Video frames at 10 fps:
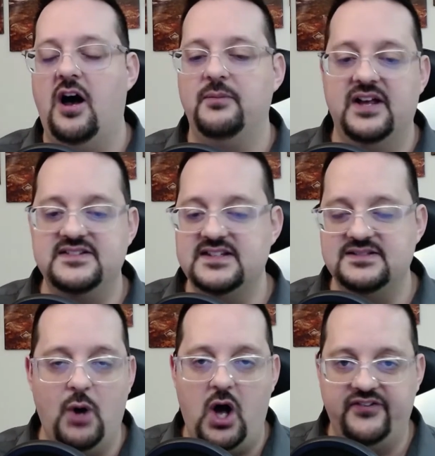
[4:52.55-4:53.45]
because his
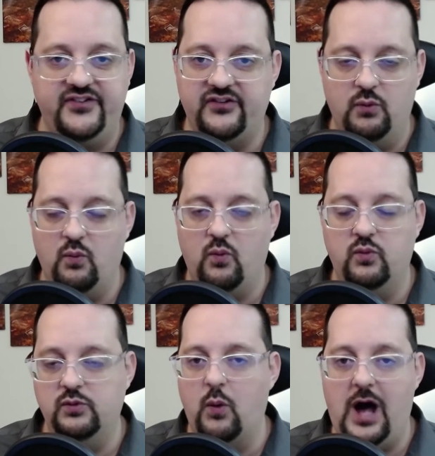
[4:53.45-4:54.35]
boss doesn't
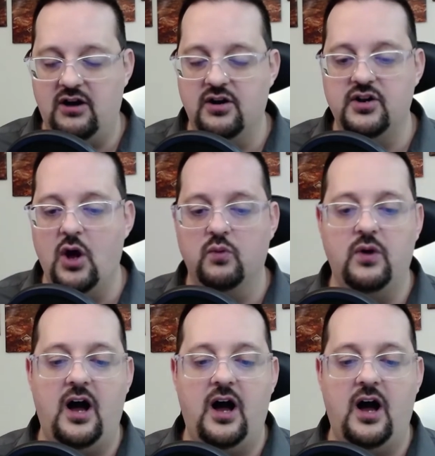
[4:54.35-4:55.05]
want her to know.